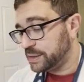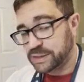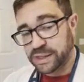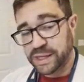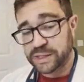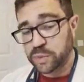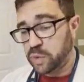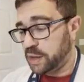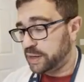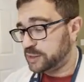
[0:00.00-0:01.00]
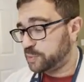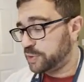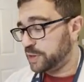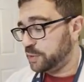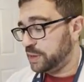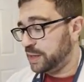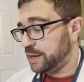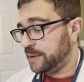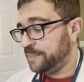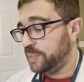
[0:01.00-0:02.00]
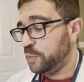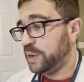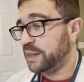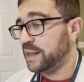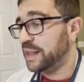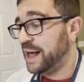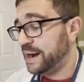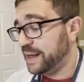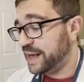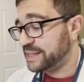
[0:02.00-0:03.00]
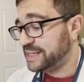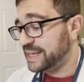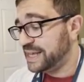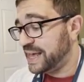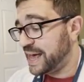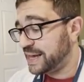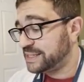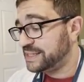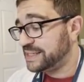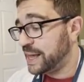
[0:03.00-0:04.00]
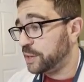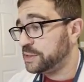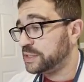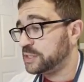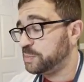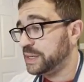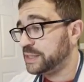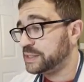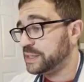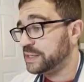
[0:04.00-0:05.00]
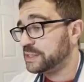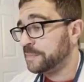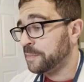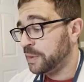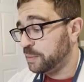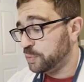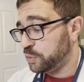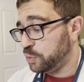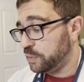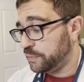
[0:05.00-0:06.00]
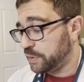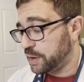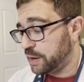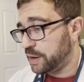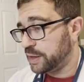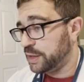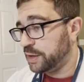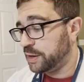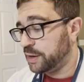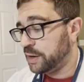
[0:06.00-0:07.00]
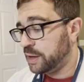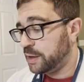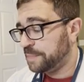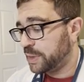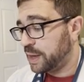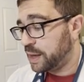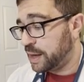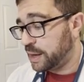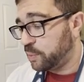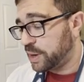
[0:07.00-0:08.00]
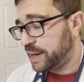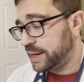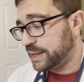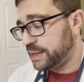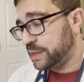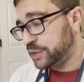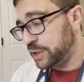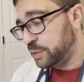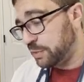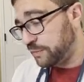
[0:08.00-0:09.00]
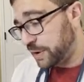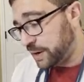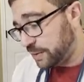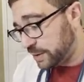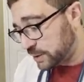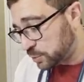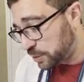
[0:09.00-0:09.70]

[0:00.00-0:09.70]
This one is pretty unique. We got the Latias EX Delta species. Beautiful card here. What kind of condition did we find on this one?